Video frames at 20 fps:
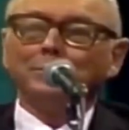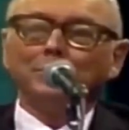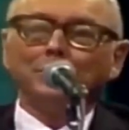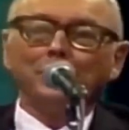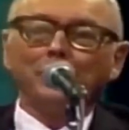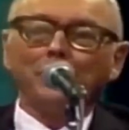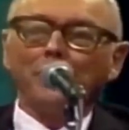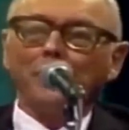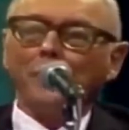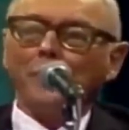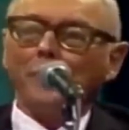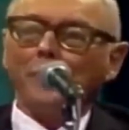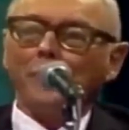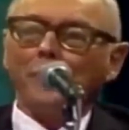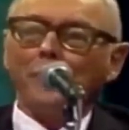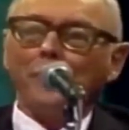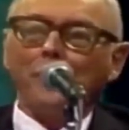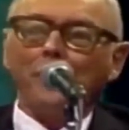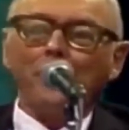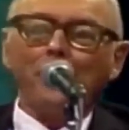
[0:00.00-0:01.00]

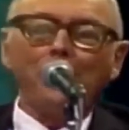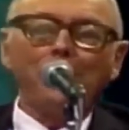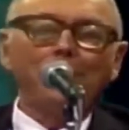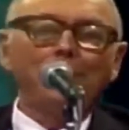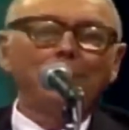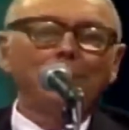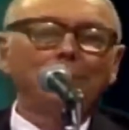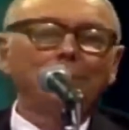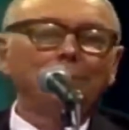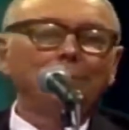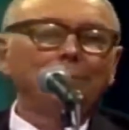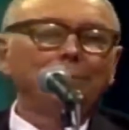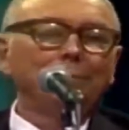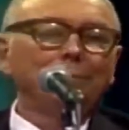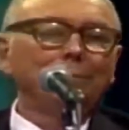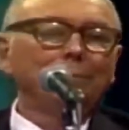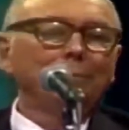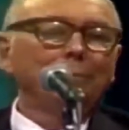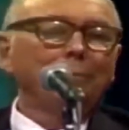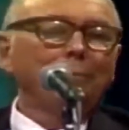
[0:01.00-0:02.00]

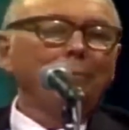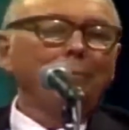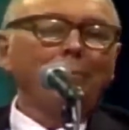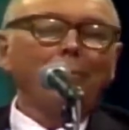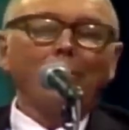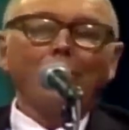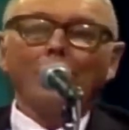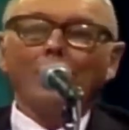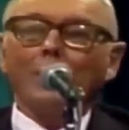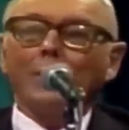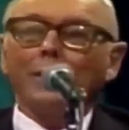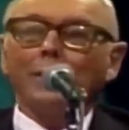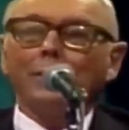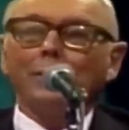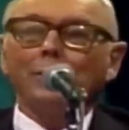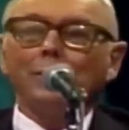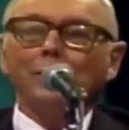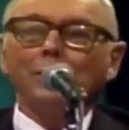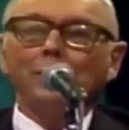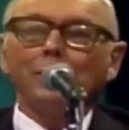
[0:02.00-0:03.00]

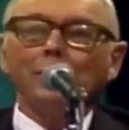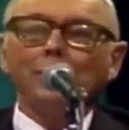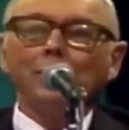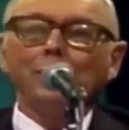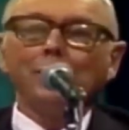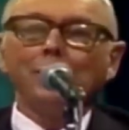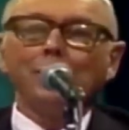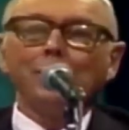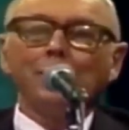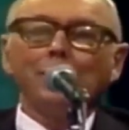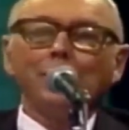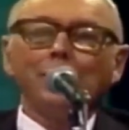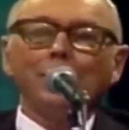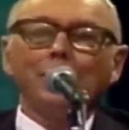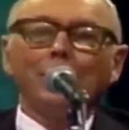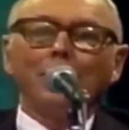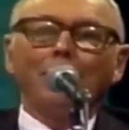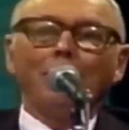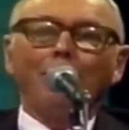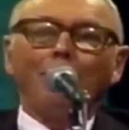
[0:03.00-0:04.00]

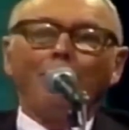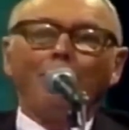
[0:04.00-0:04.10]
(no one is talking)